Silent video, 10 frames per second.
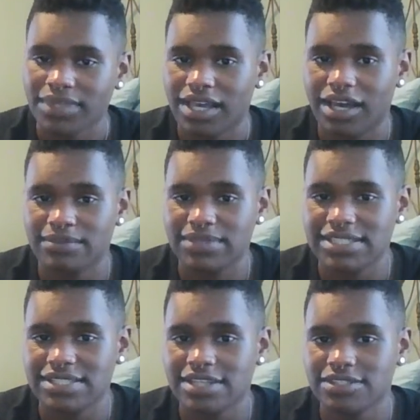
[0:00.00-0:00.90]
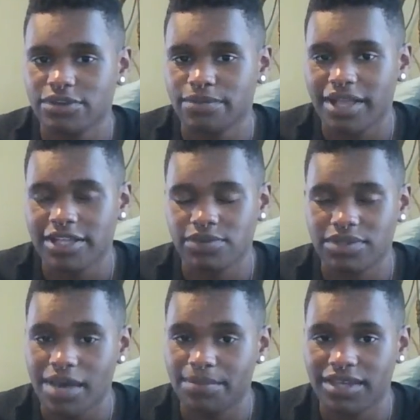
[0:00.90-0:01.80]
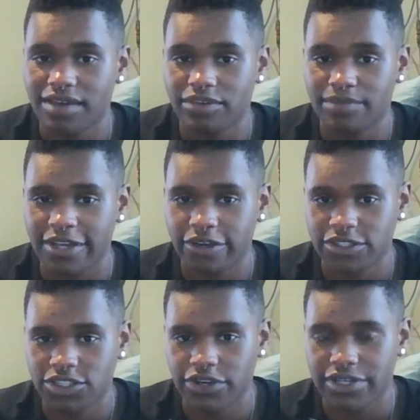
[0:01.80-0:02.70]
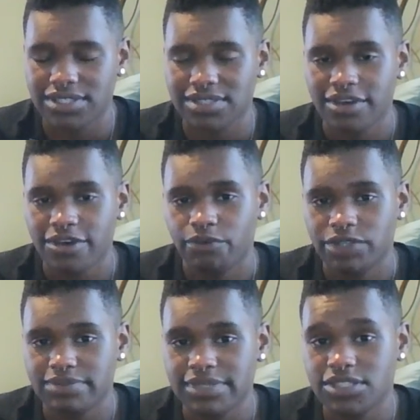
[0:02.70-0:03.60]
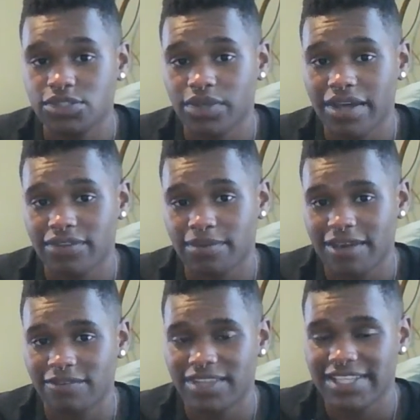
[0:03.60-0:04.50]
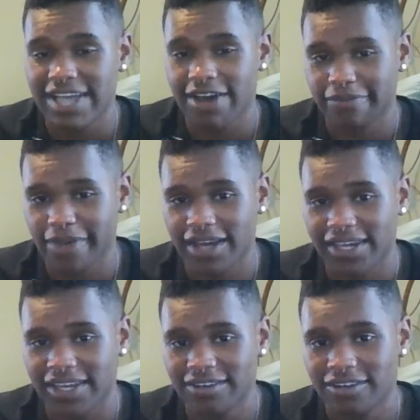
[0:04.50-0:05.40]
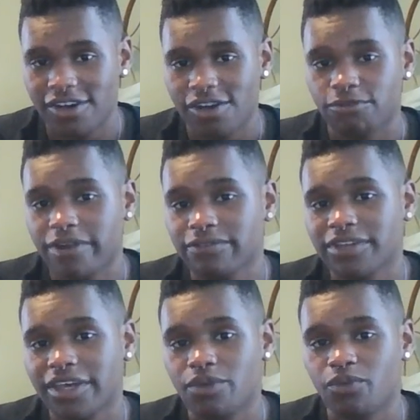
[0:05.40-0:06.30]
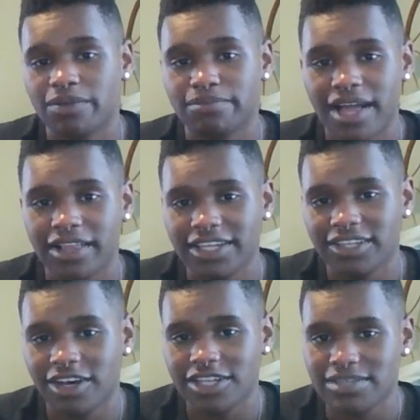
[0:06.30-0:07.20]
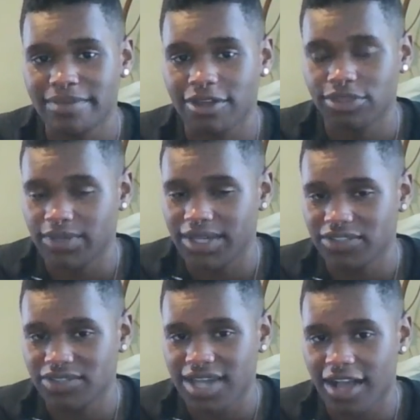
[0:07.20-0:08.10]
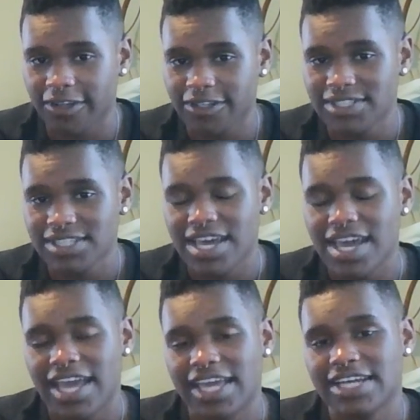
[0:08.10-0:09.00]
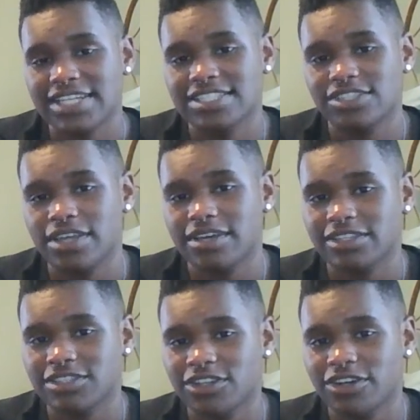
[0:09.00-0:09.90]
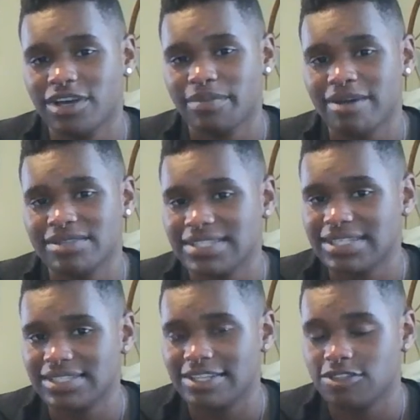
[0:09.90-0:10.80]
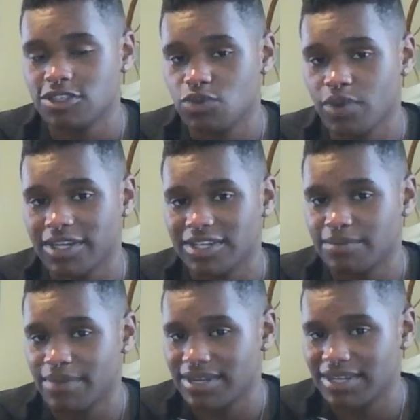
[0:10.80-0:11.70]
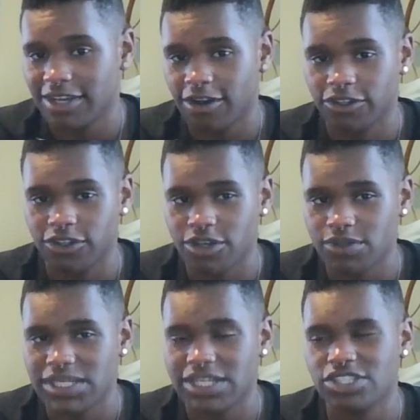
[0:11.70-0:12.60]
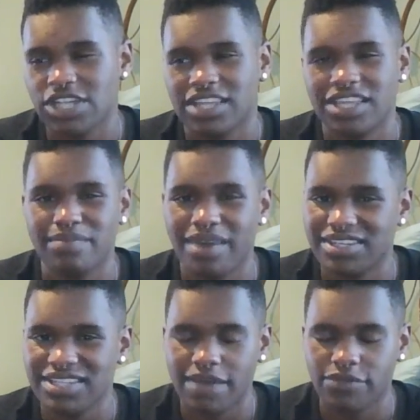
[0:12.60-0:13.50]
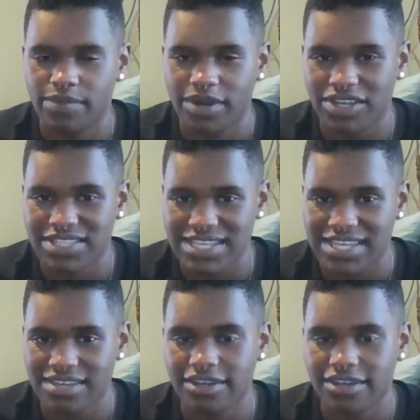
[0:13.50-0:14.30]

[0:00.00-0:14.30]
testosterone pellets will not be covered by your insurance, which means you will have to pay for this out of pocket. Roughly, 1 pellet costs about $300, and you insert about 16 to 20 depending on your dosage and the amount of time you've been on T.